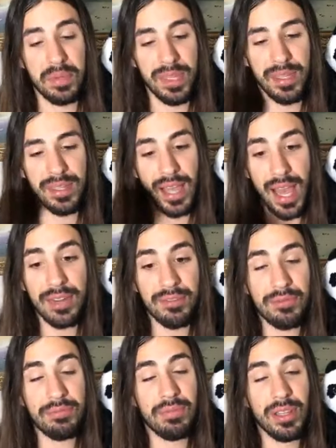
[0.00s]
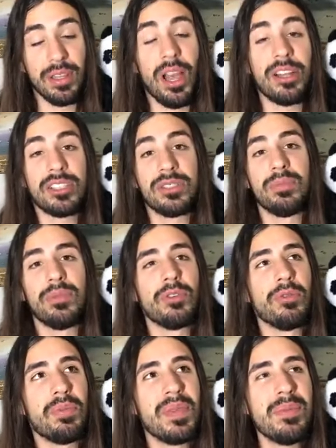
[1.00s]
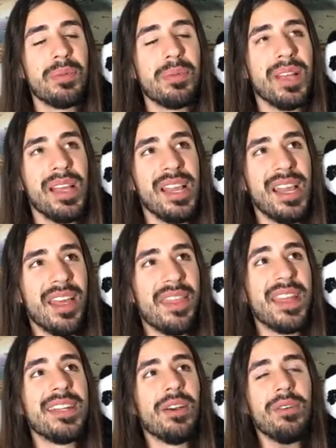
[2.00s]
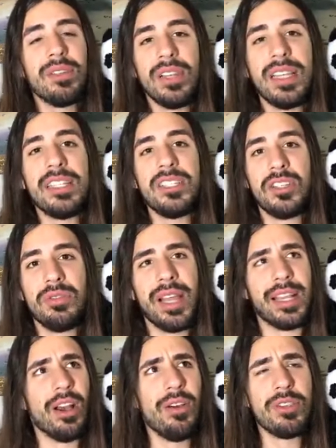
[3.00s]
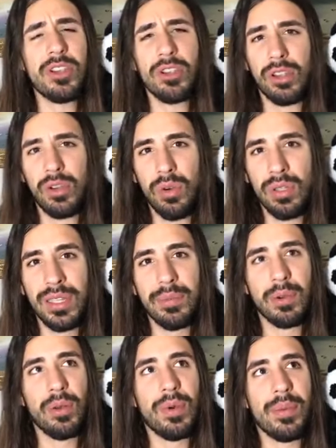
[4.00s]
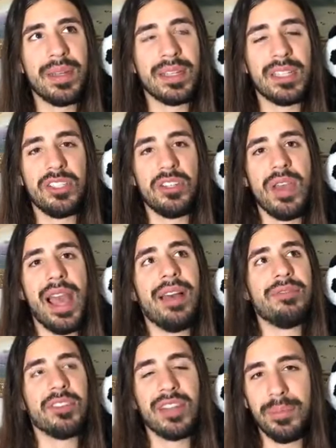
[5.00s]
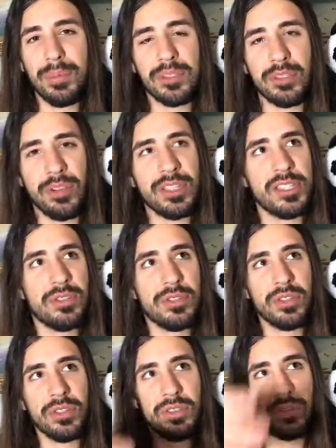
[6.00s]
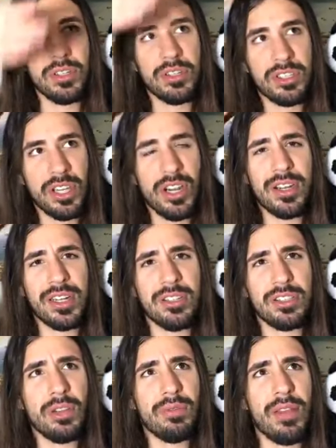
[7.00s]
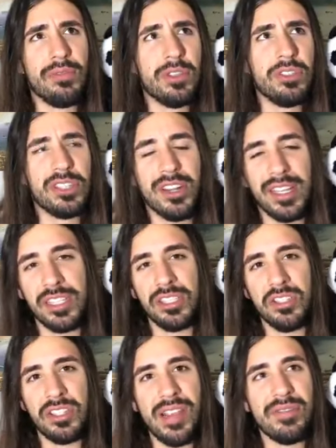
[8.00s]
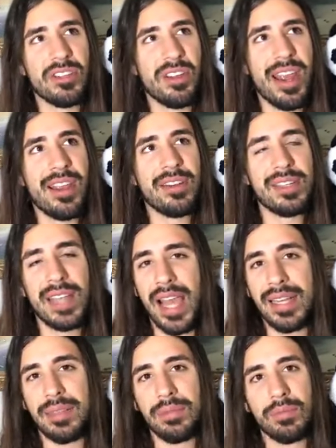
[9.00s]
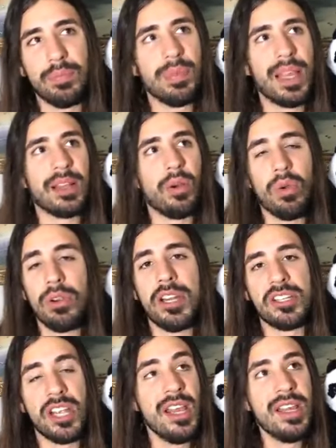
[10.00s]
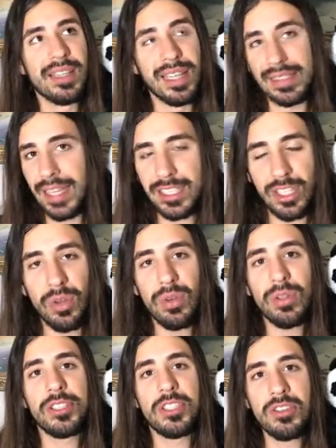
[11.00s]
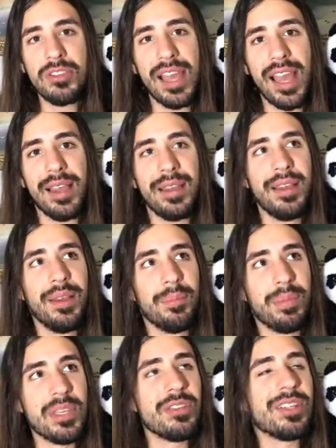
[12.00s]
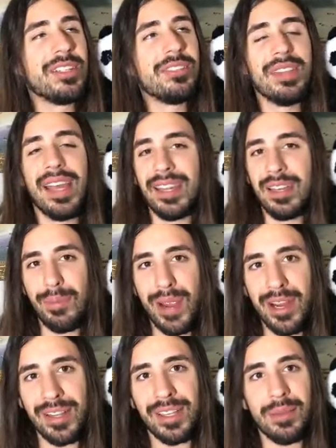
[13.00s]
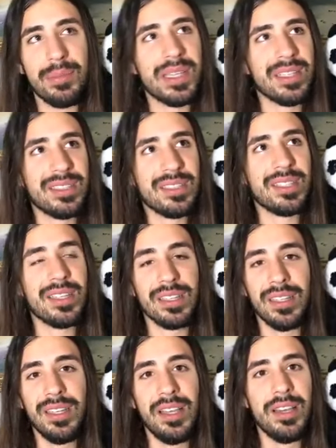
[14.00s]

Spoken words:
but a large group of people, they don't look at you like, oh, you're a cool liberal woman because you have your nipples throwing through your shirt and you're so revolutionary because you shaved your hair and dyed it like orange. Like, that's cool, do that. But you can do that in America because it's a